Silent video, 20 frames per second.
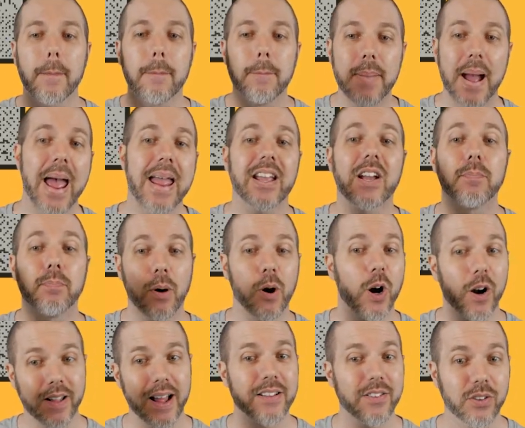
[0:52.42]
bank
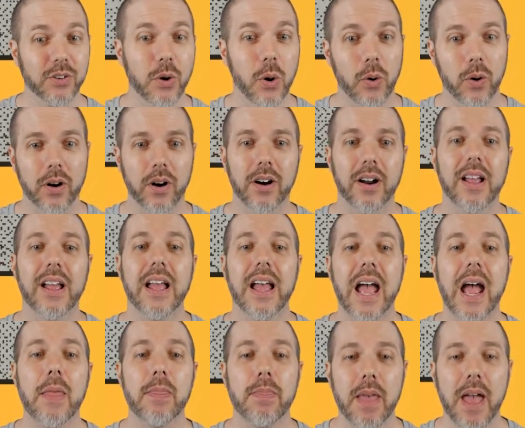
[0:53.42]
part of that score
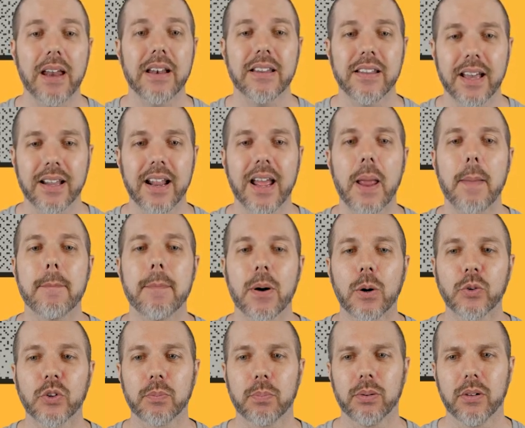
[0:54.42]
and then get a
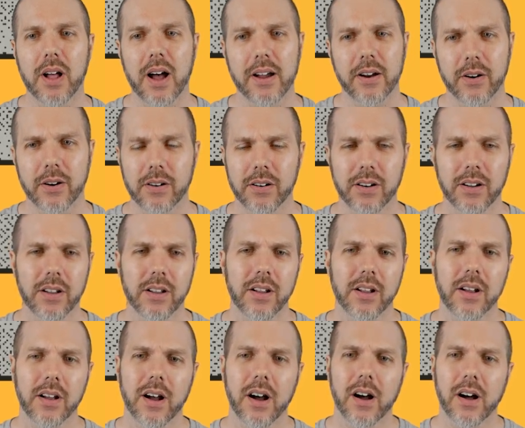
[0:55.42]
multiplier
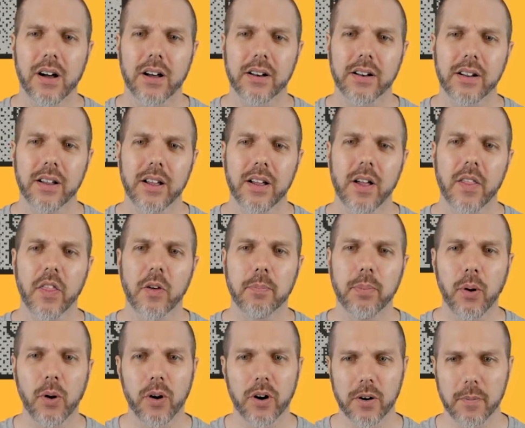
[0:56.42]
on the
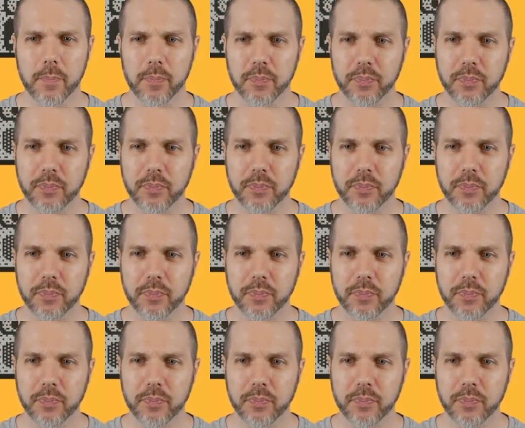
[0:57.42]
board.